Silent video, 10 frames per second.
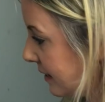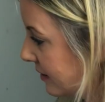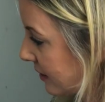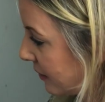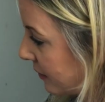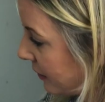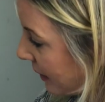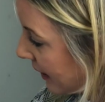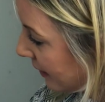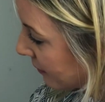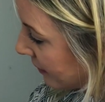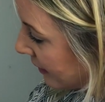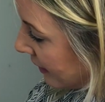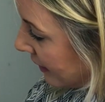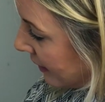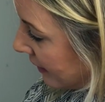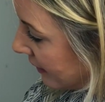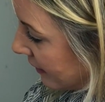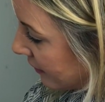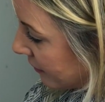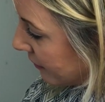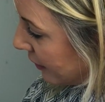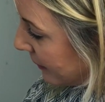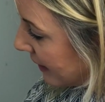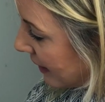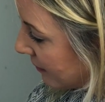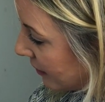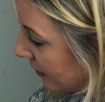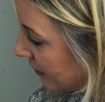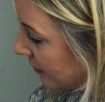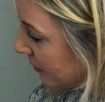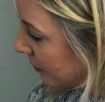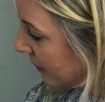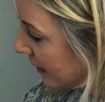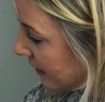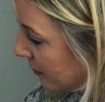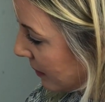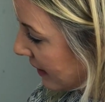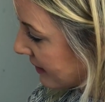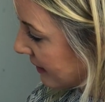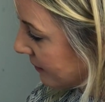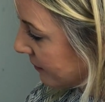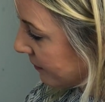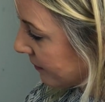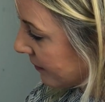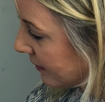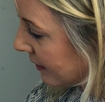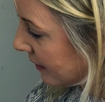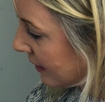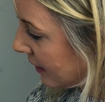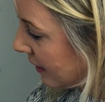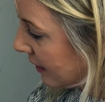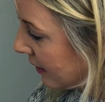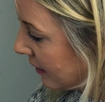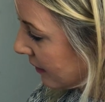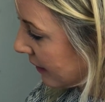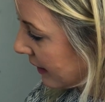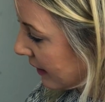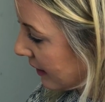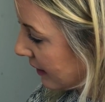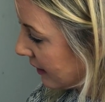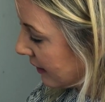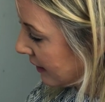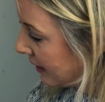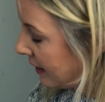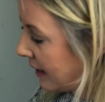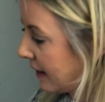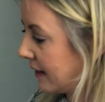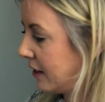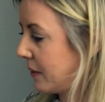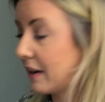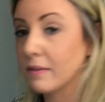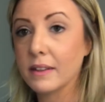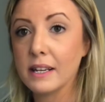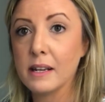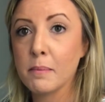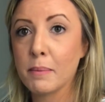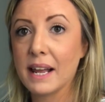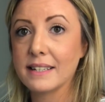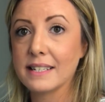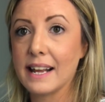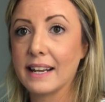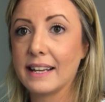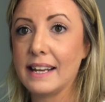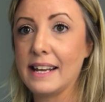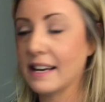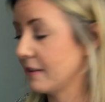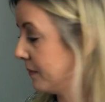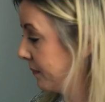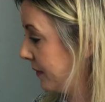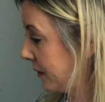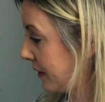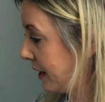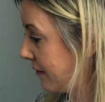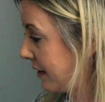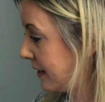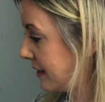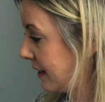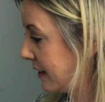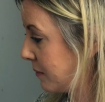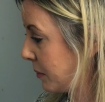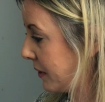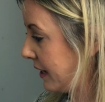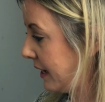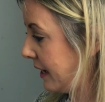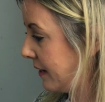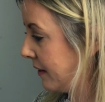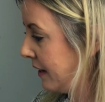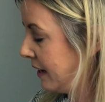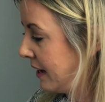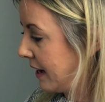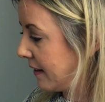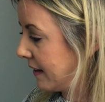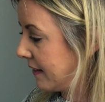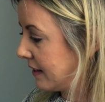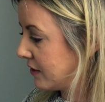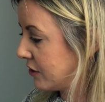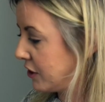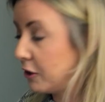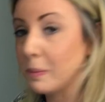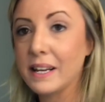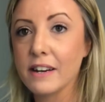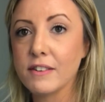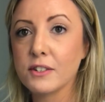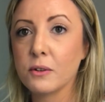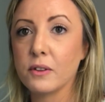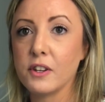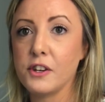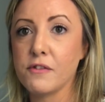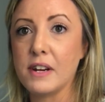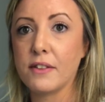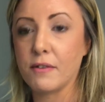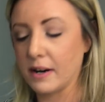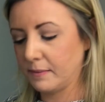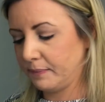So you have the fluid level within the bladder, okay, and then you have the bladder neck here, okay, right at this point here. And then this tube here is called the urethra.